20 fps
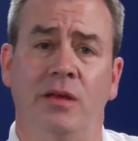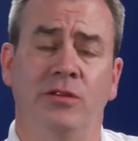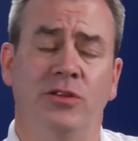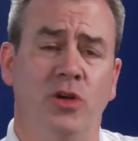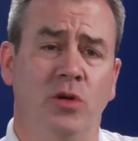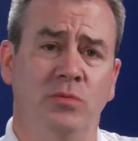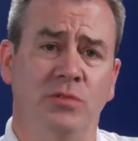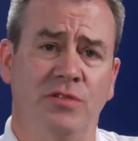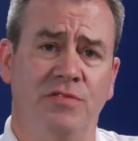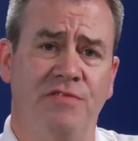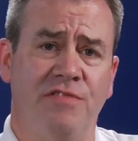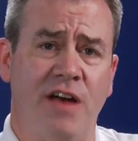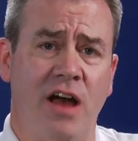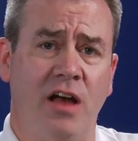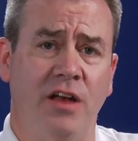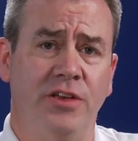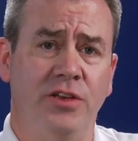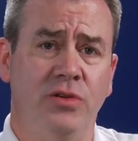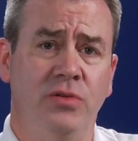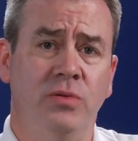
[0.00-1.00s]
terms of
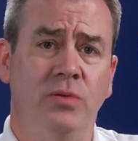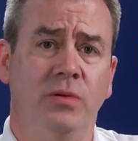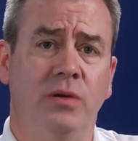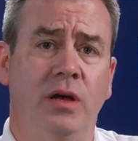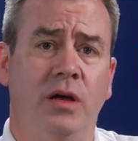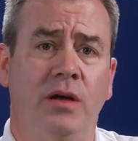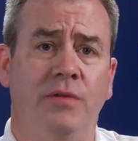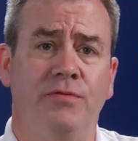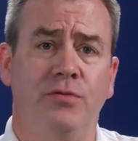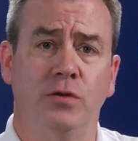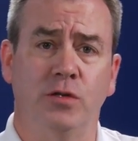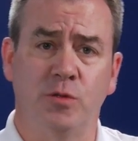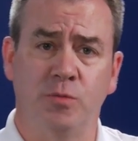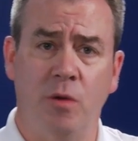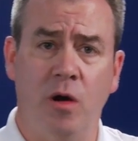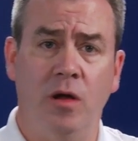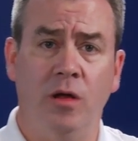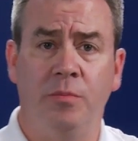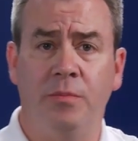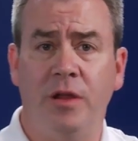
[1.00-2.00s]
value for
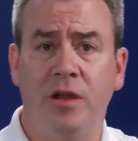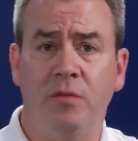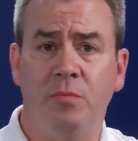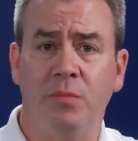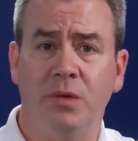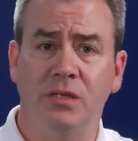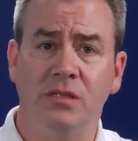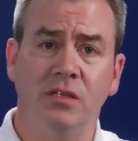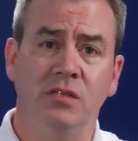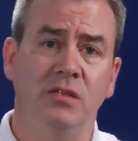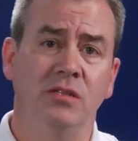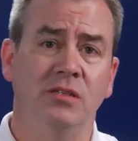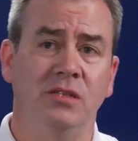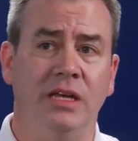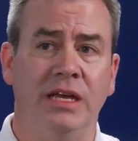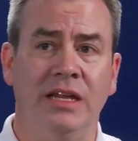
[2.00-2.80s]
small and medium businesses,